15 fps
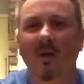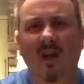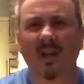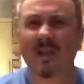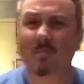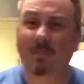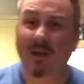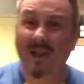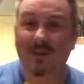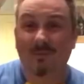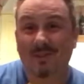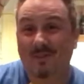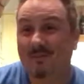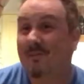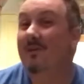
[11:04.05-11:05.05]
And he played with
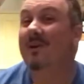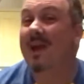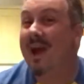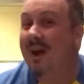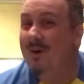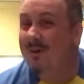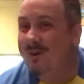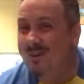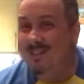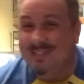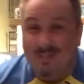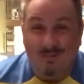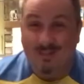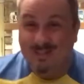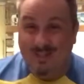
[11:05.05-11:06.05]
it for hours. It
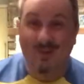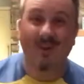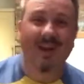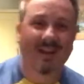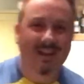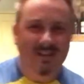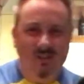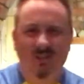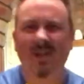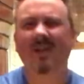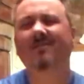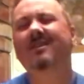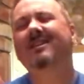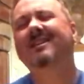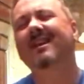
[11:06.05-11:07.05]
was great. He shaved
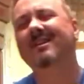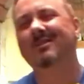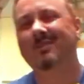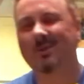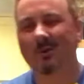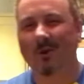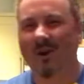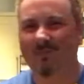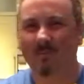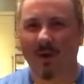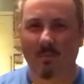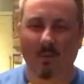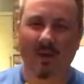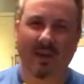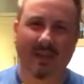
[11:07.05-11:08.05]
a day or two off my
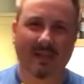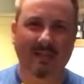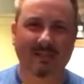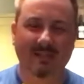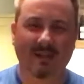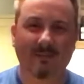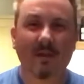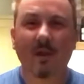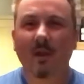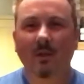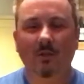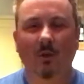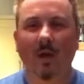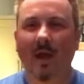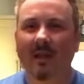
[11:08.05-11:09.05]
breaking in time.
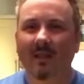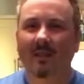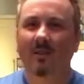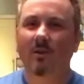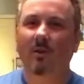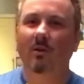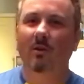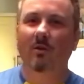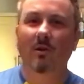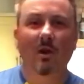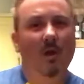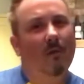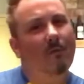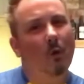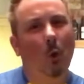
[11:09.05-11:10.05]
So anything you can do
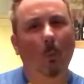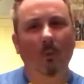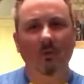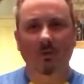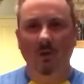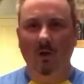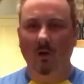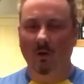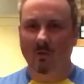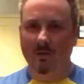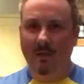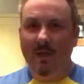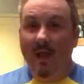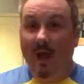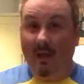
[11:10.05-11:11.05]
that opens and closes it.
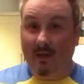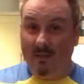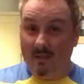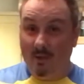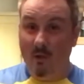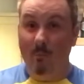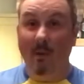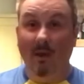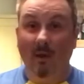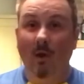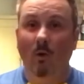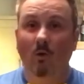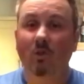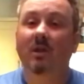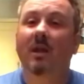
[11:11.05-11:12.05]
I can tell you, my
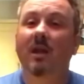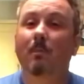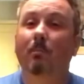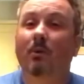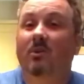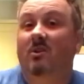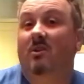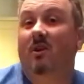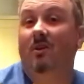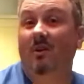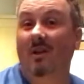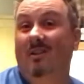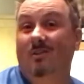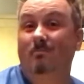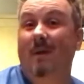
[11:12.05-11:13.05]
coach, he puts it
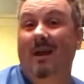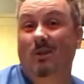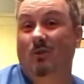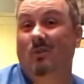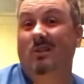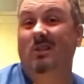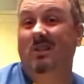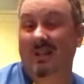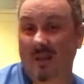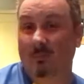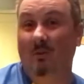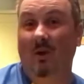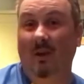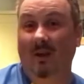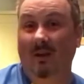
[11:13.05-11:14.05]
underneath his mattress and sleeps
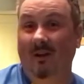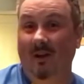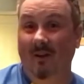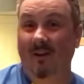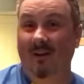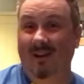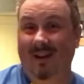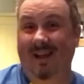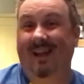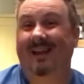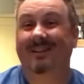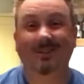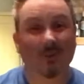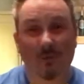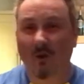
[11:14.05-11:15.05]
on it. All right?
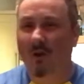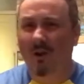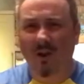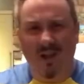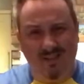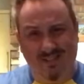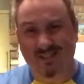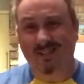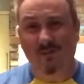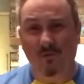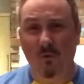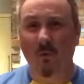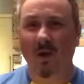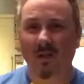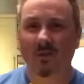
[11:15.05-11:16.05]
So there are lots of
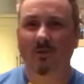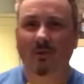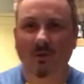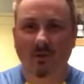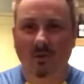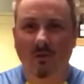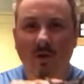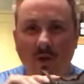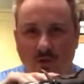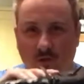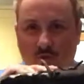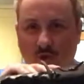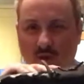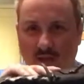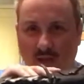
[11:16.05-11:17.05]
different ways you can do to
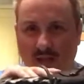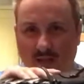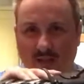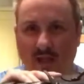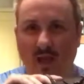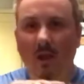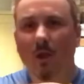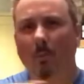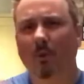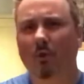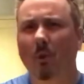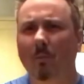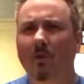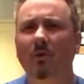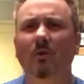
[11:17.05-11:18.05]
try and get that. But
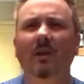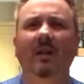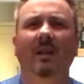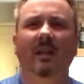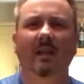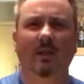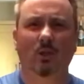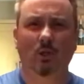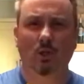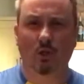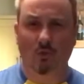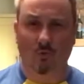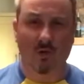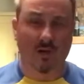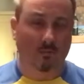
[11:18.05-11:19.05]
don't be doing anything
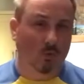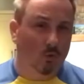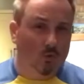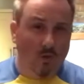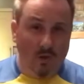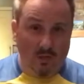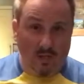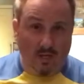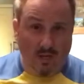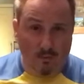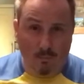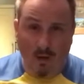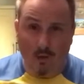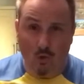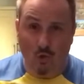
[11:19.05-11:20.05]
extreme. Don't try and take any
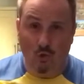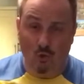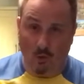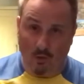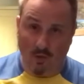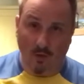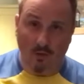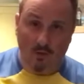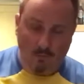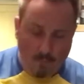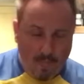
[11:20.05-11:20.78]
major shortcuts.